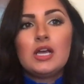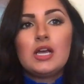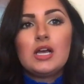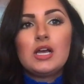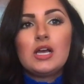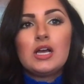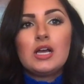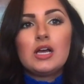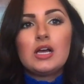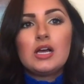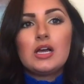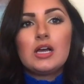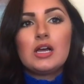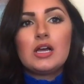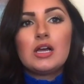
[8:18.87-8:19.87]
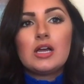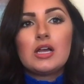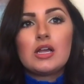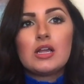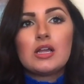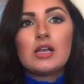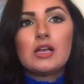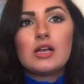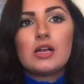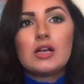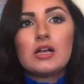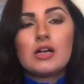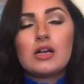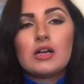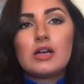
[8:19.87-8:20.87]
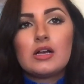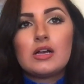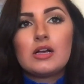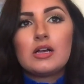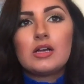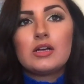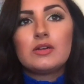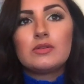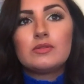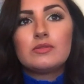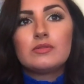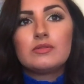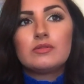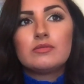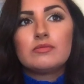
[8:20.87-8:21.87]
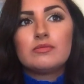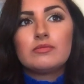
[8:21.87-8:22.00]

Nothing is said.